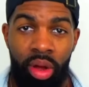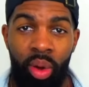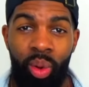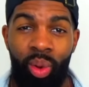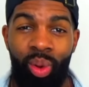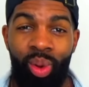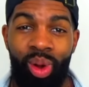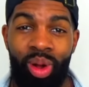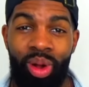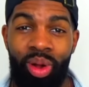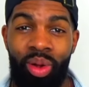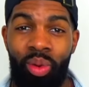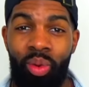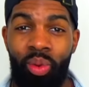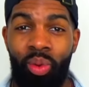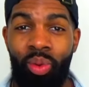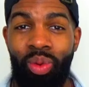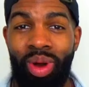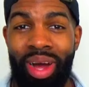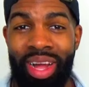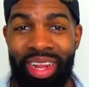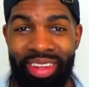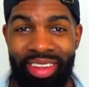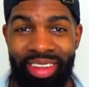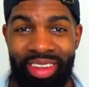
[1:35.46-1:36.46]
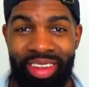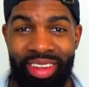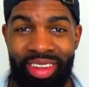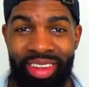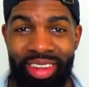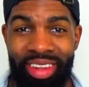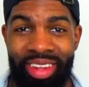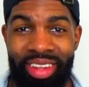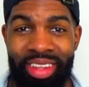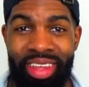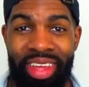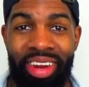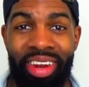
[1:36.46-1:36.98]
or what
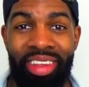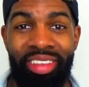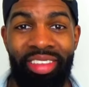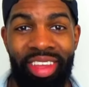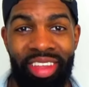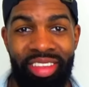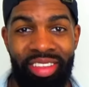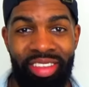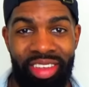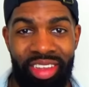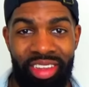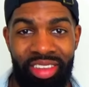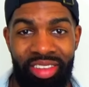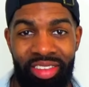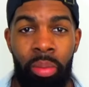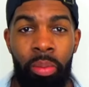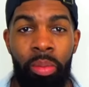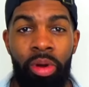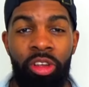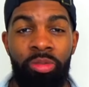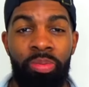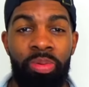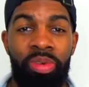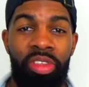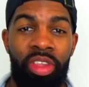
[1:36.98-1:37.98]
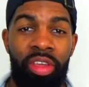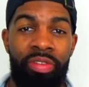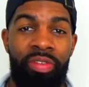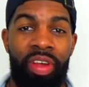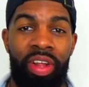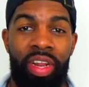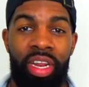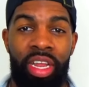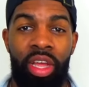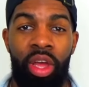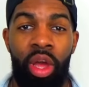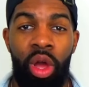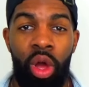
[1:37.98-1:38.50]
in a sentence. More
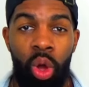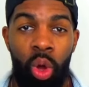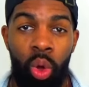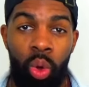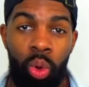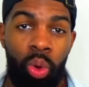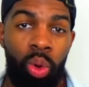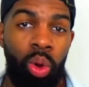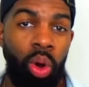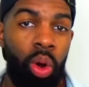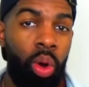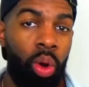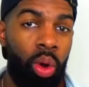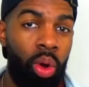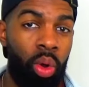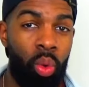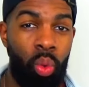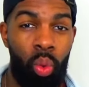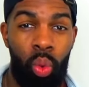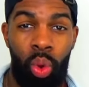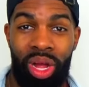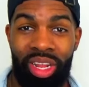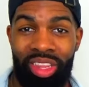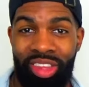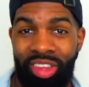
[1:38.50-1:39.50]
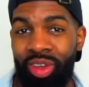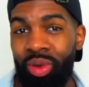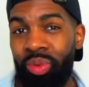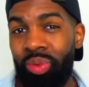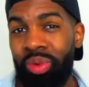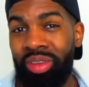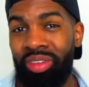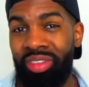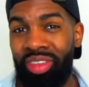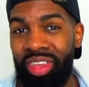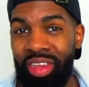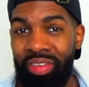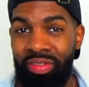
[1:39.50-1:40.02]
specifically, who or what
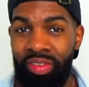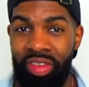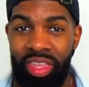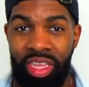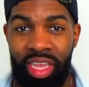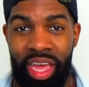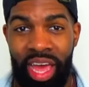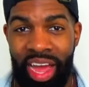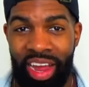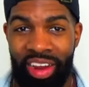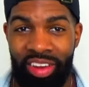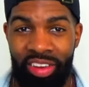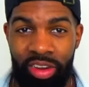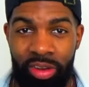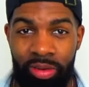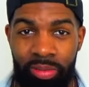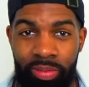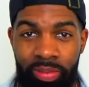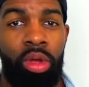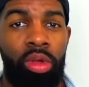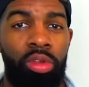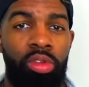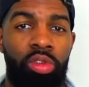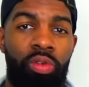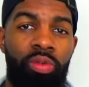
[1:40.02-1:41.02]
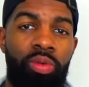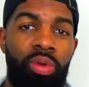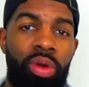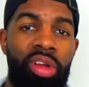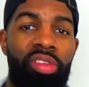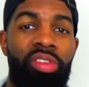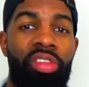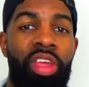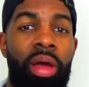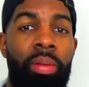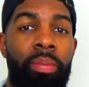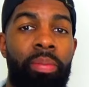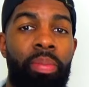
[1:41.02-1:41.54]
receives the action. So for
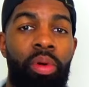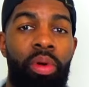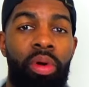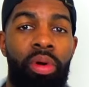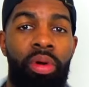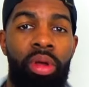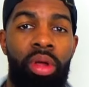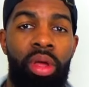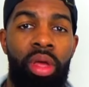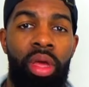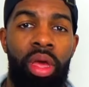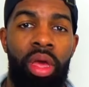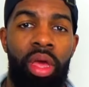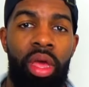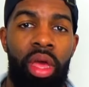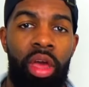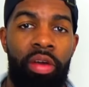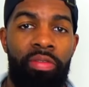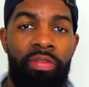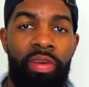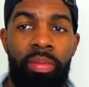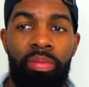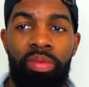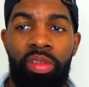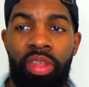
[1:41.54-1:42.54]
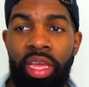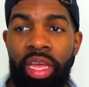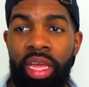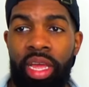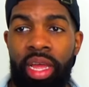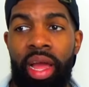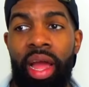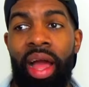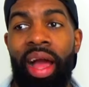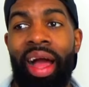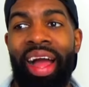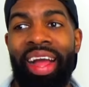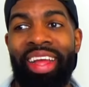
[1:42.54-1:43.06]
example, if I'm
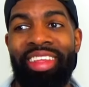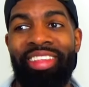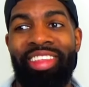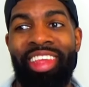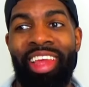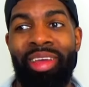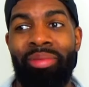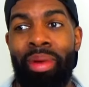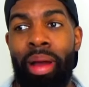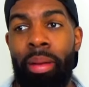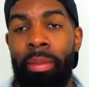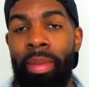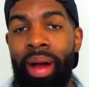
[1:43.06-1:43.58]
saying I see my